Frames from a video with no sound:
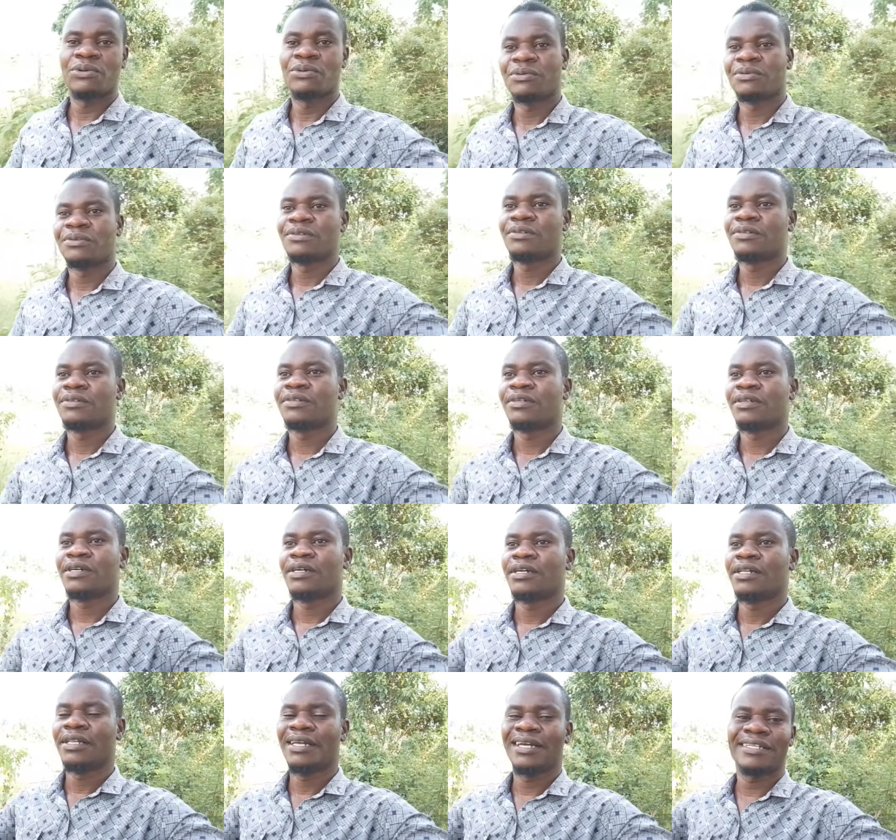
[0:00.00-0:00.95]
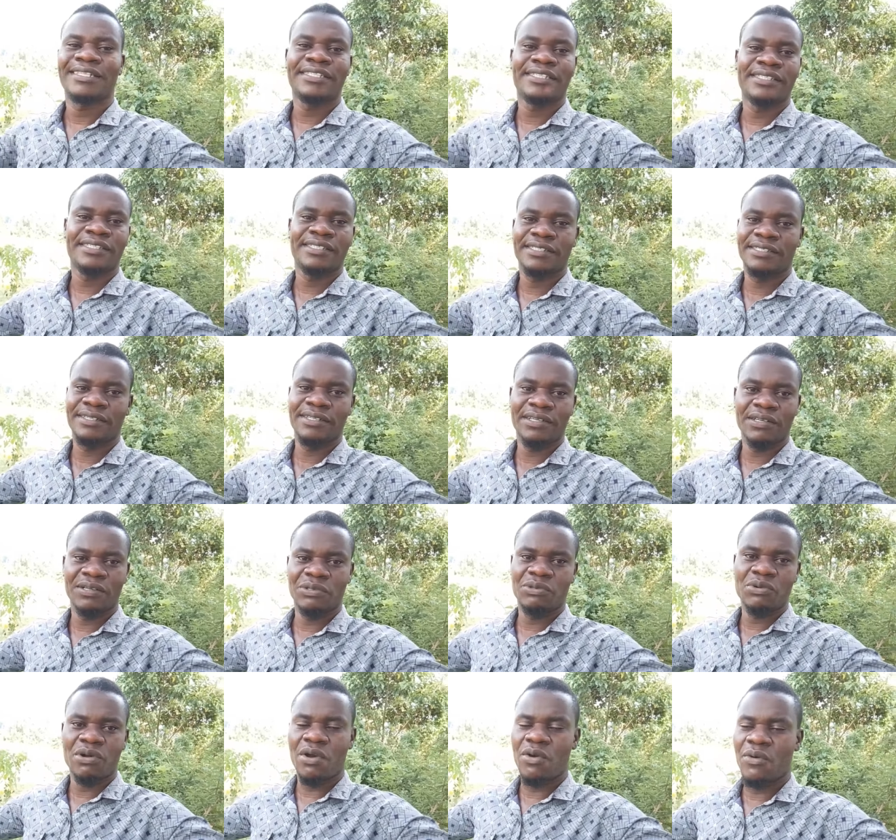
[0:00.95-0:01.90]
let's do away with
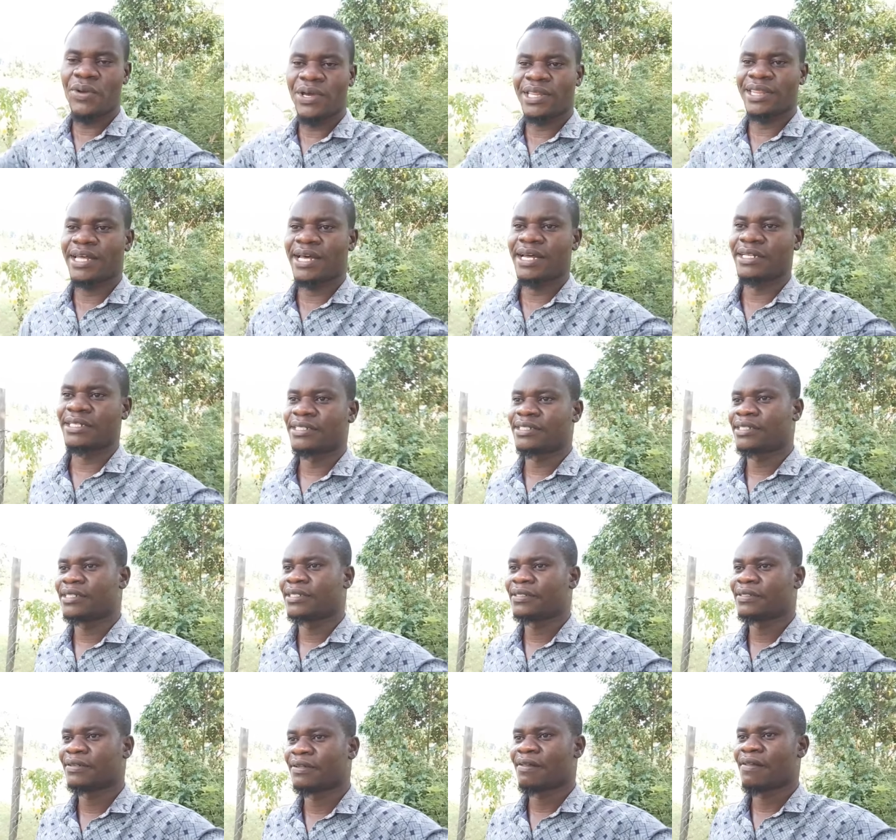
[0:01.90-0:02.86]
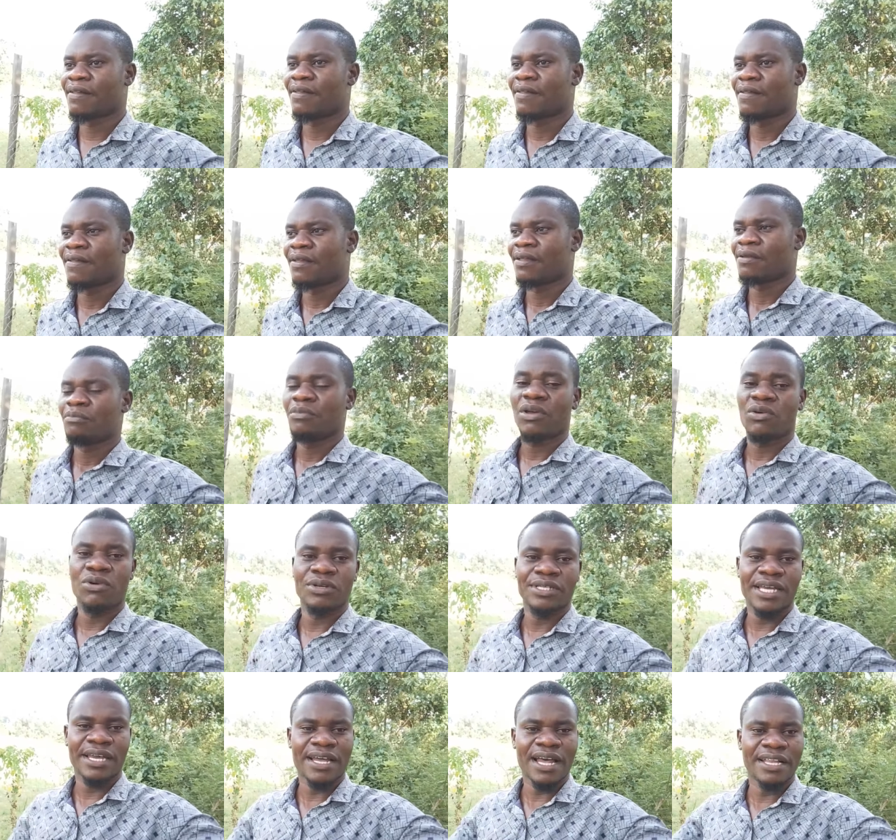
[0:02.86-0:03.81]
that. Because I can't
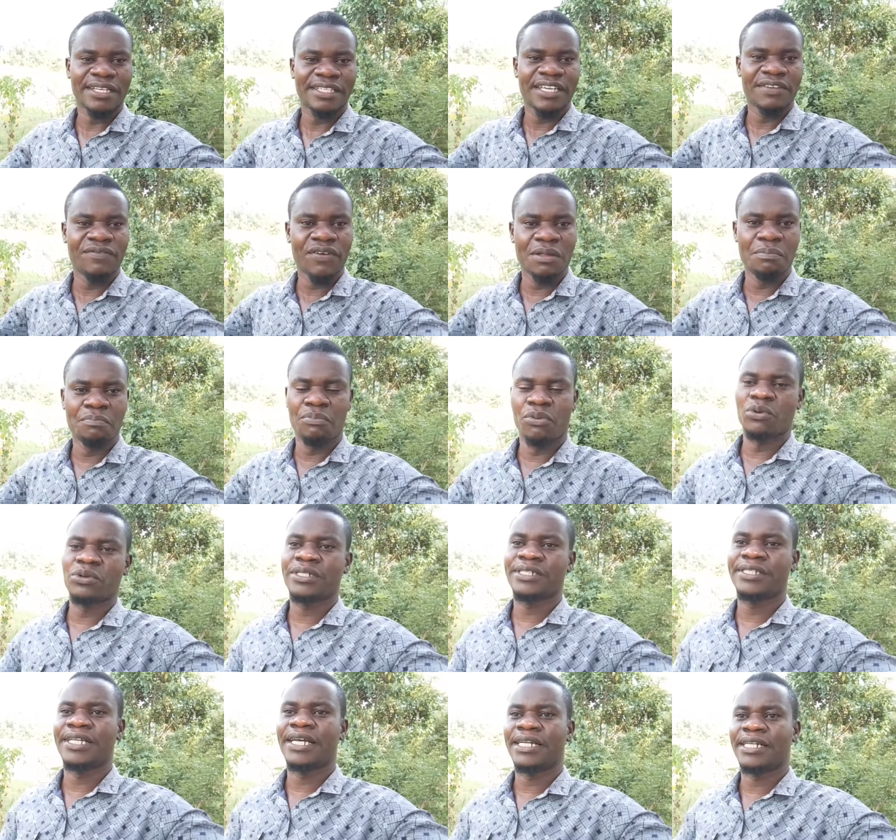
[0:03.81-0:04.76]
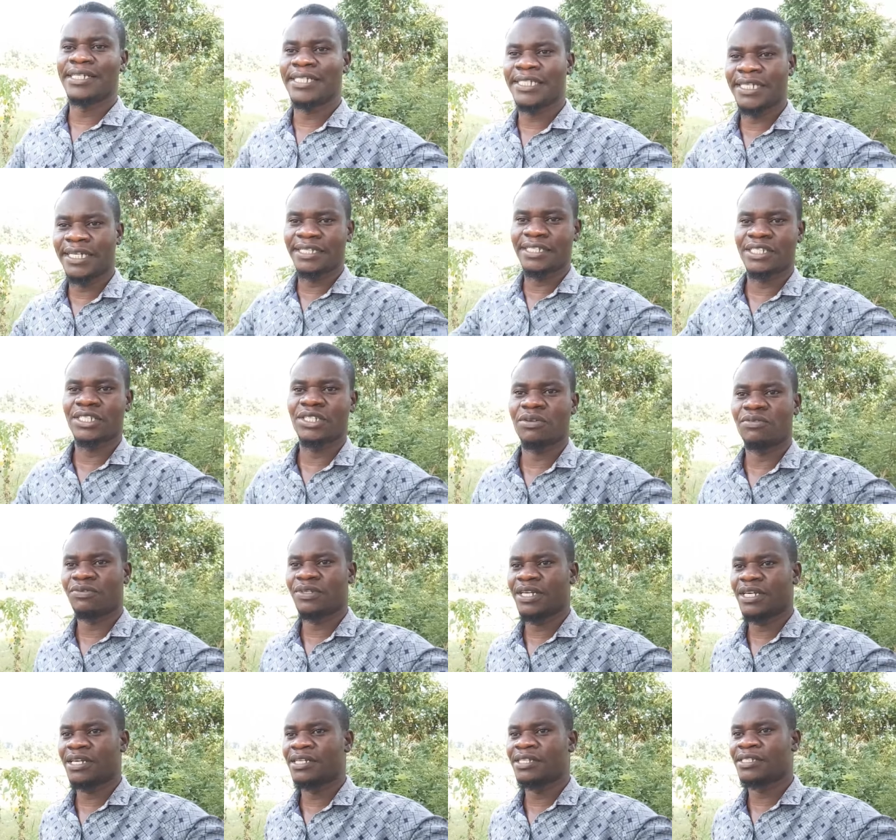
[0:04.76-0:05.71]
even put the receipts of these
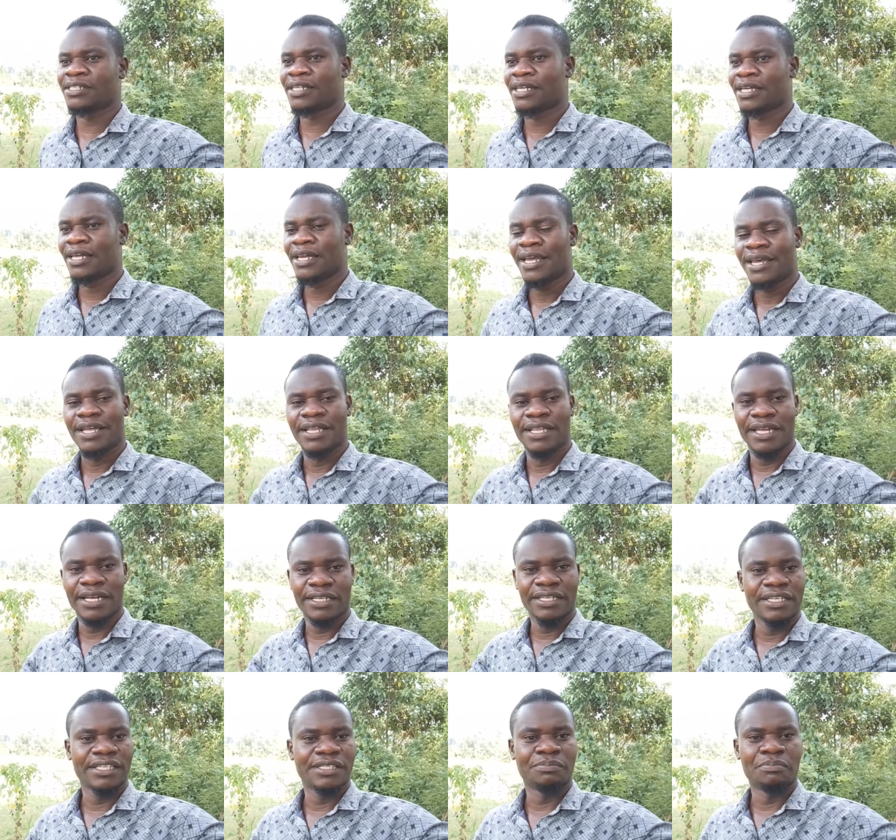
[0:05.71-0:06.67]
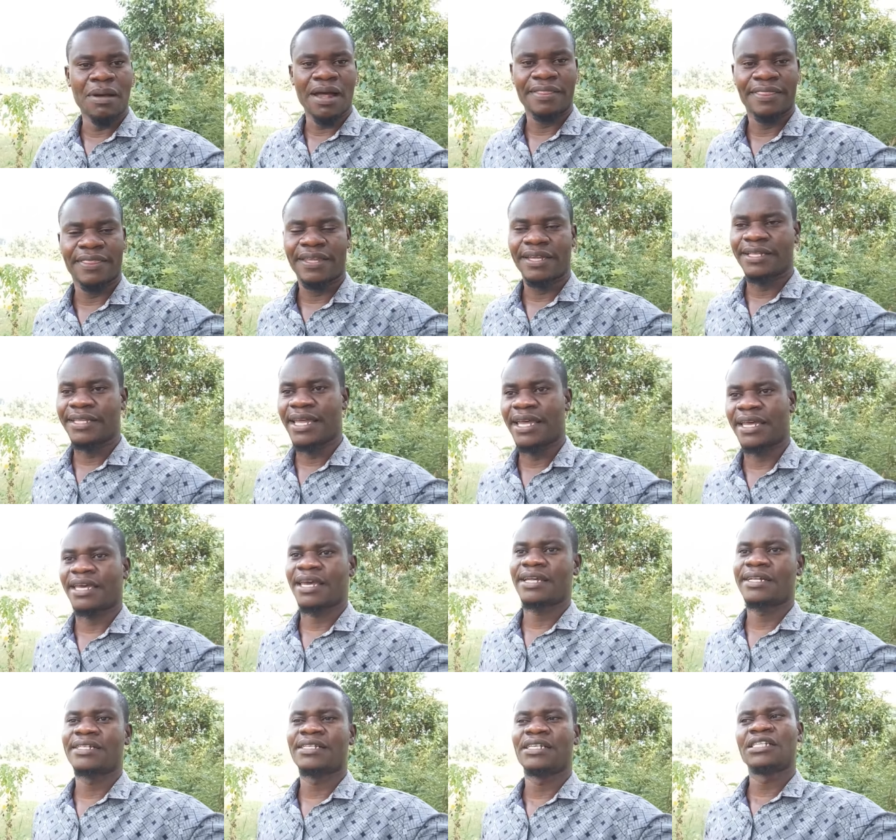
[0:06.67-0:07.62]
ladies bathing naked. It is so
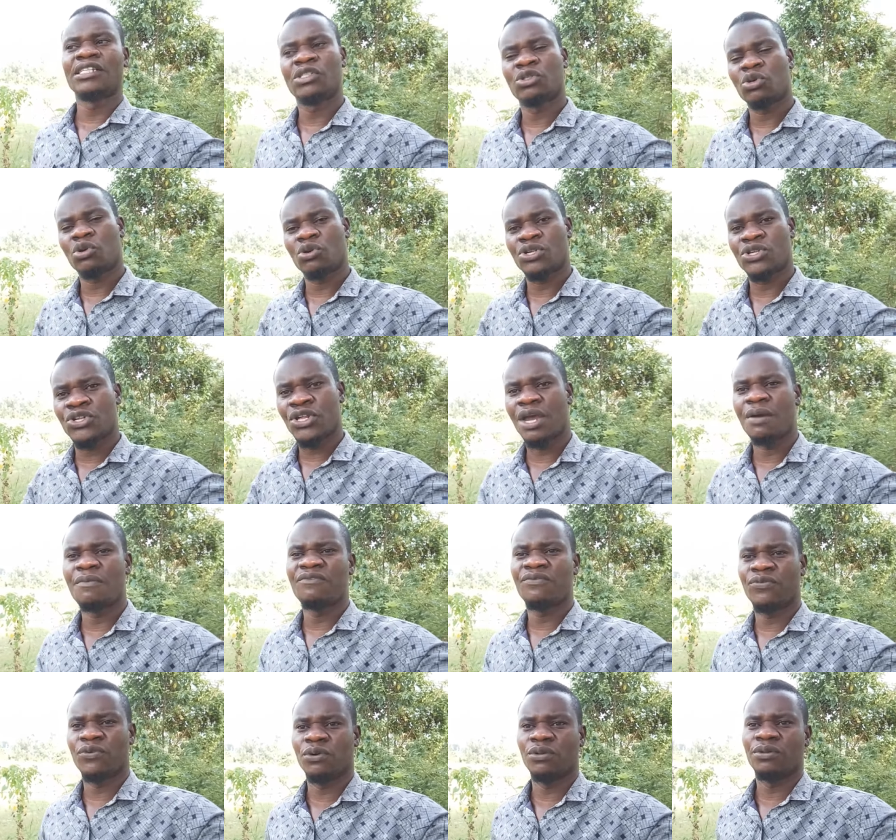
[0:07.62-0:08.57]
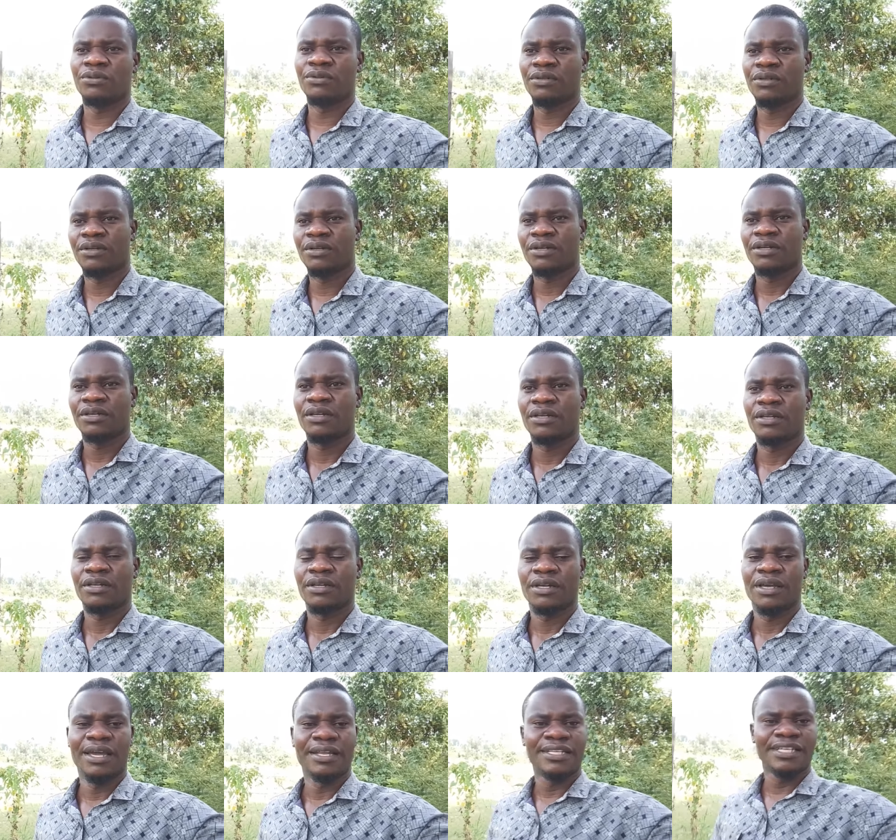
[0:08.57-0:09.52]
shameful. It is
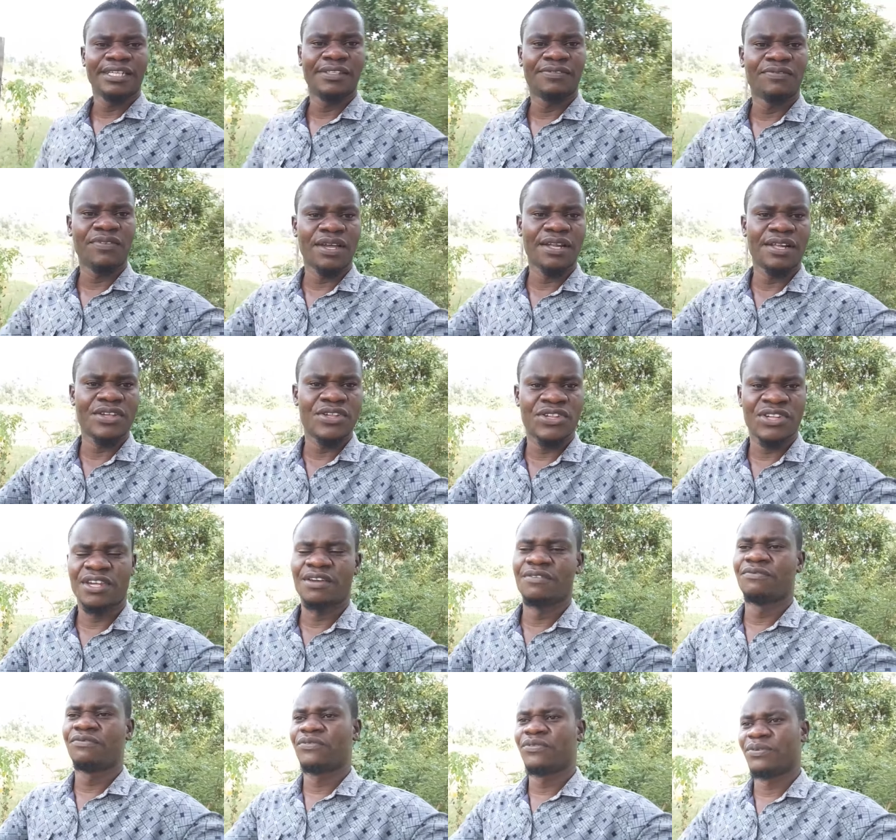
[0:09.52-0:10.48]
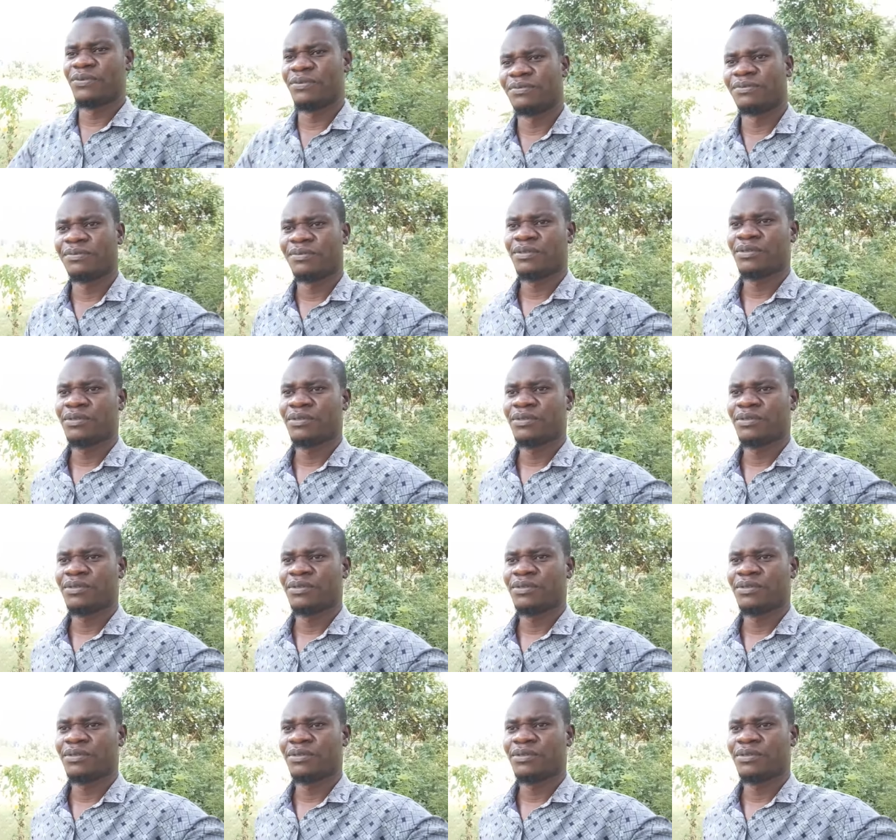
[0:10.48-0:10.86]
very shameful you know.